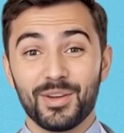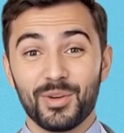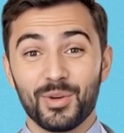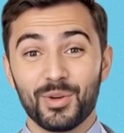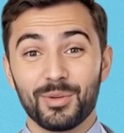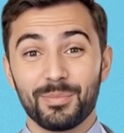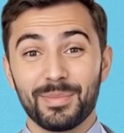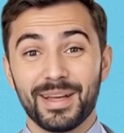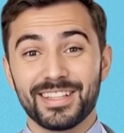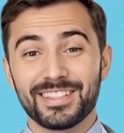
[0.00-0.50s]

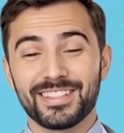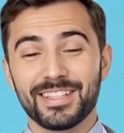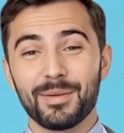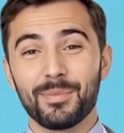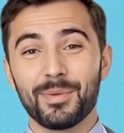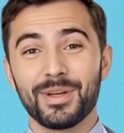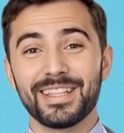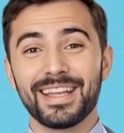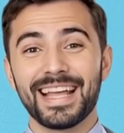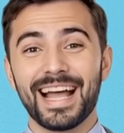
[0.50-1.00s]
or mix
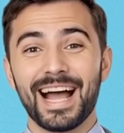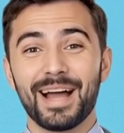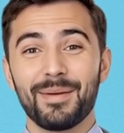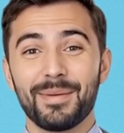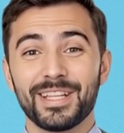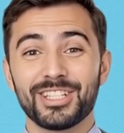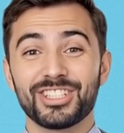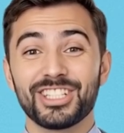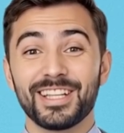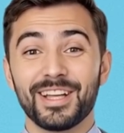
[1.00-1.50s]
them with
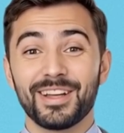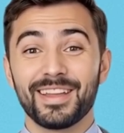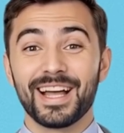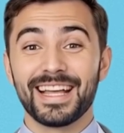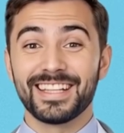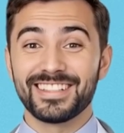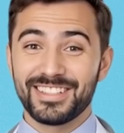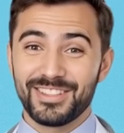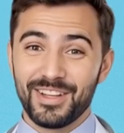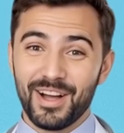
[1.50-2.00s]
cabbage in a
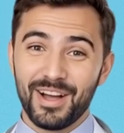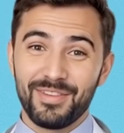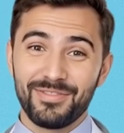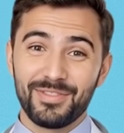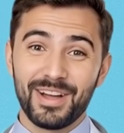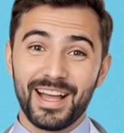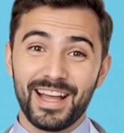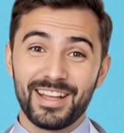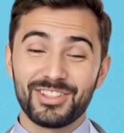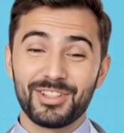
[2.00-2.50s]
light slaw
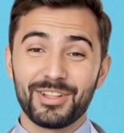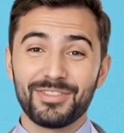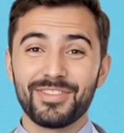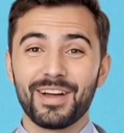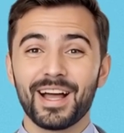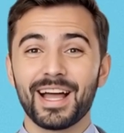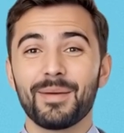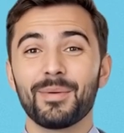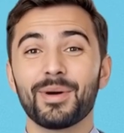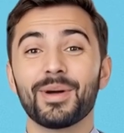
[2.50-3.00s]
for extra
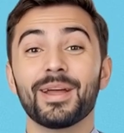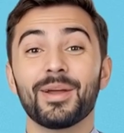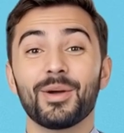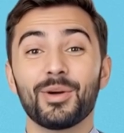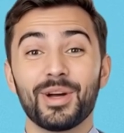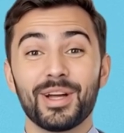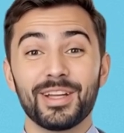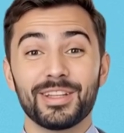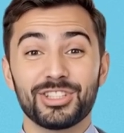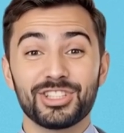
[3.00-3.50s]
fiber and
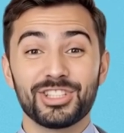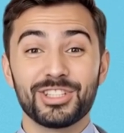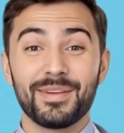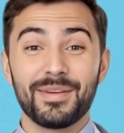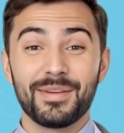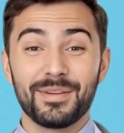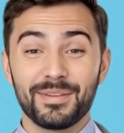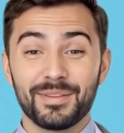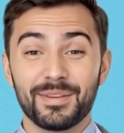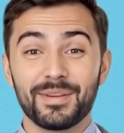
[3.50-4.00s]
crunch.
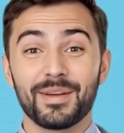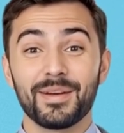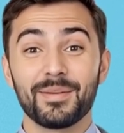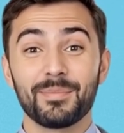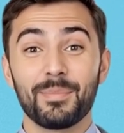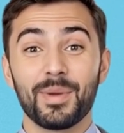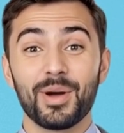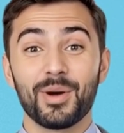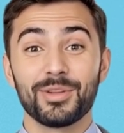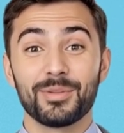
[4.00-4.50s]

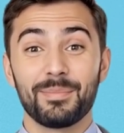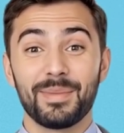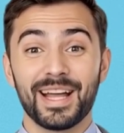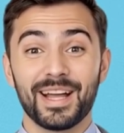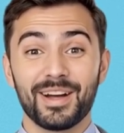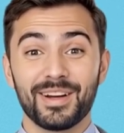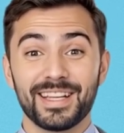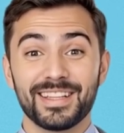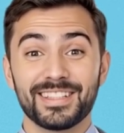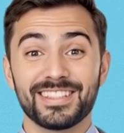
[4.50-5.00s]
Both
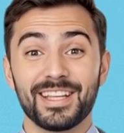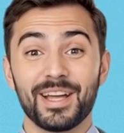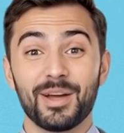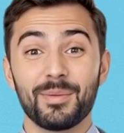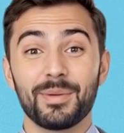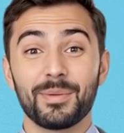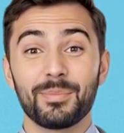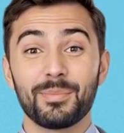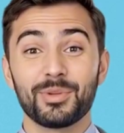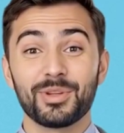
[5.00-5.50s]
pairings
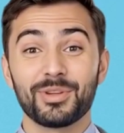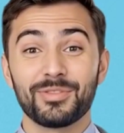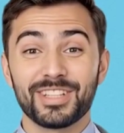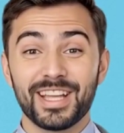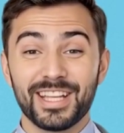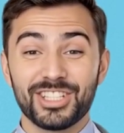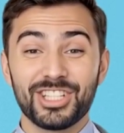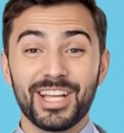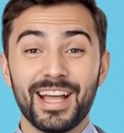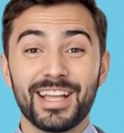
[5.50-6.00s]
help improve
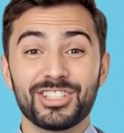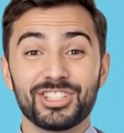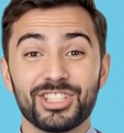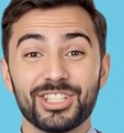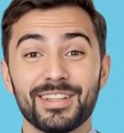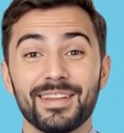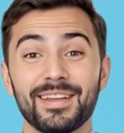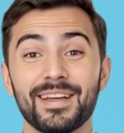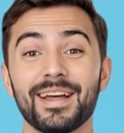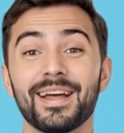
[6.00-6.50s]

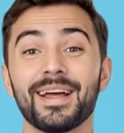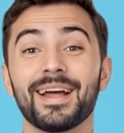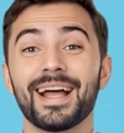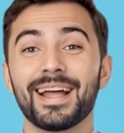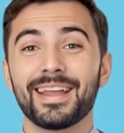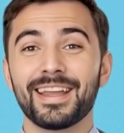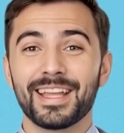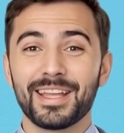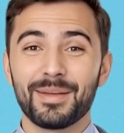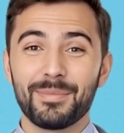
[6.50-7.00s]
digestion
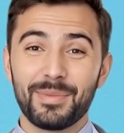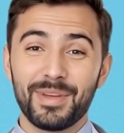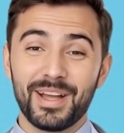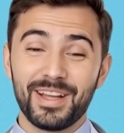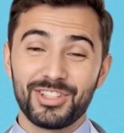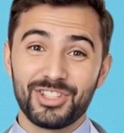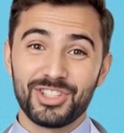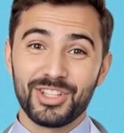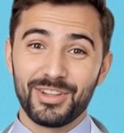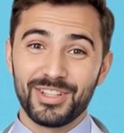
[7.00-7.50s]
and keep
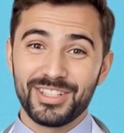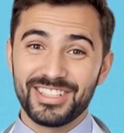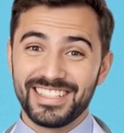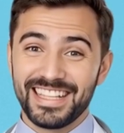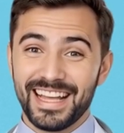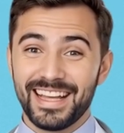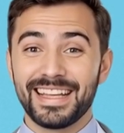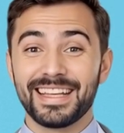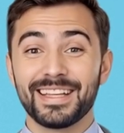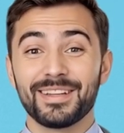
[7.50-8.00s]
blood sugar
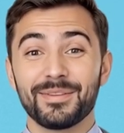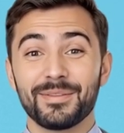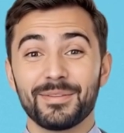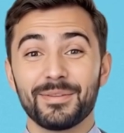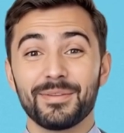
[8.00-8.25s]
steady.